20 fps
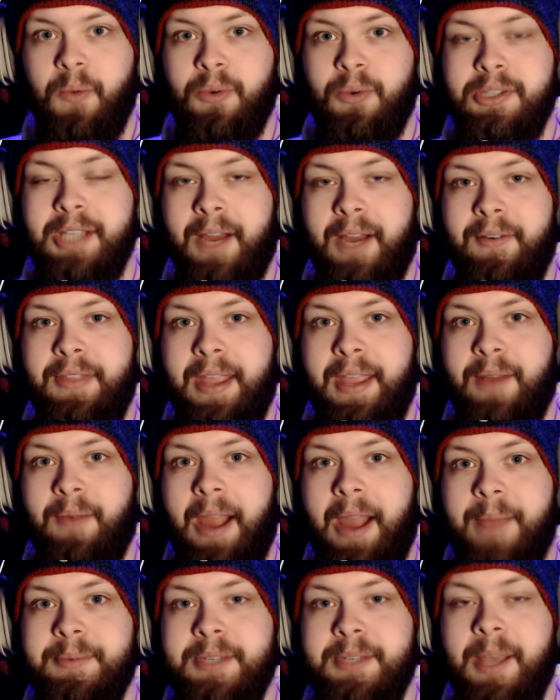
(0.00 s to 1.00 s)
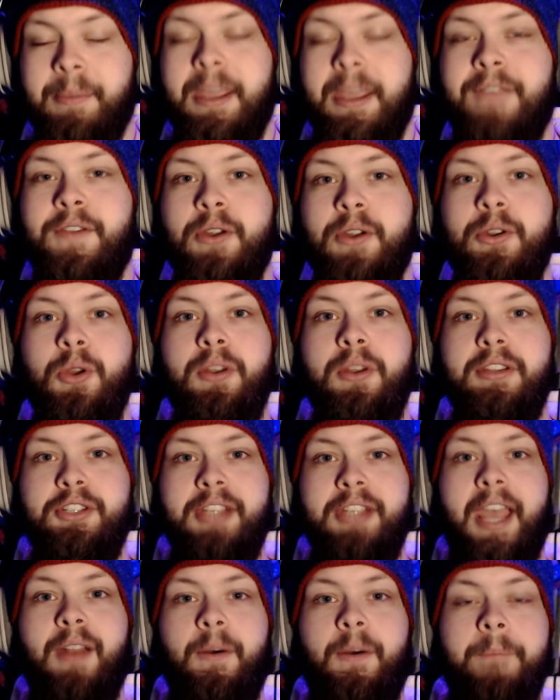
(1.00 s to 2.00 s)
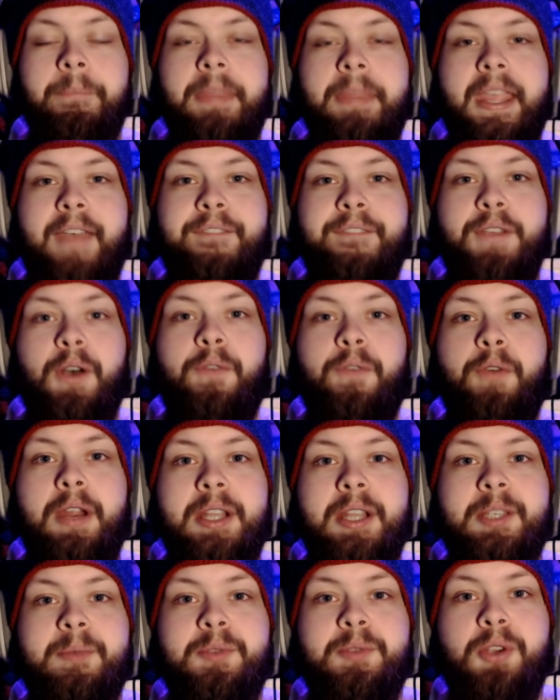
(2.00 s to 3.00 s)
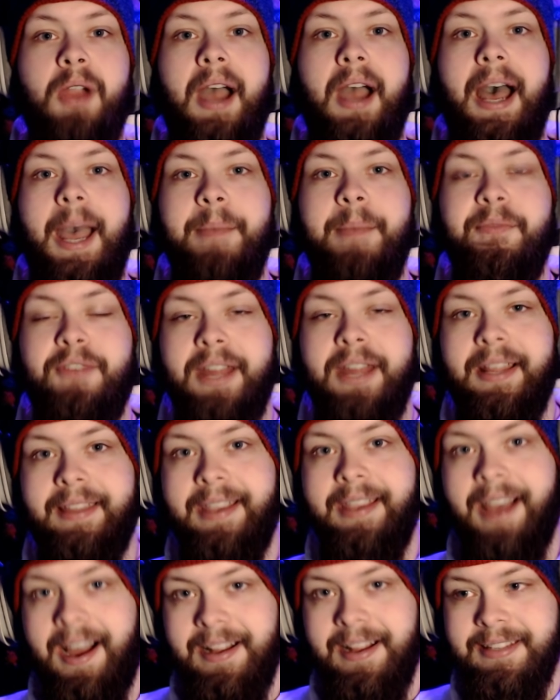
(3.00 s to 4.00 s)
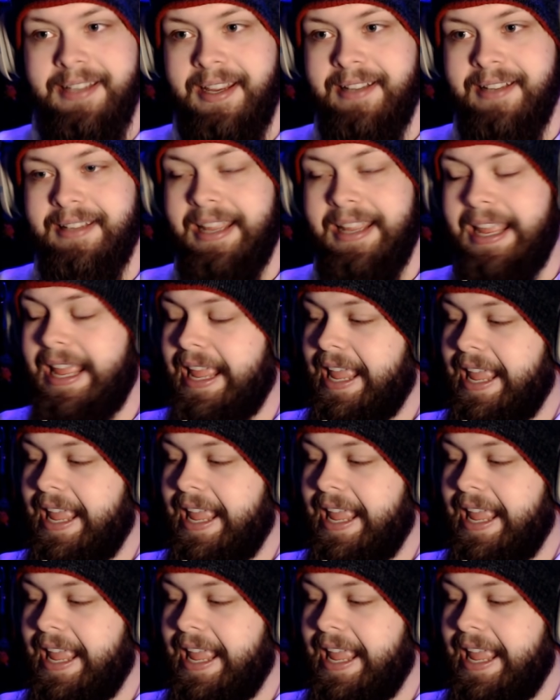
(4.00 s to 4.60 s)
We'll see how everything wraps up. If you're new to the channel, feel free to subscribe for daily content.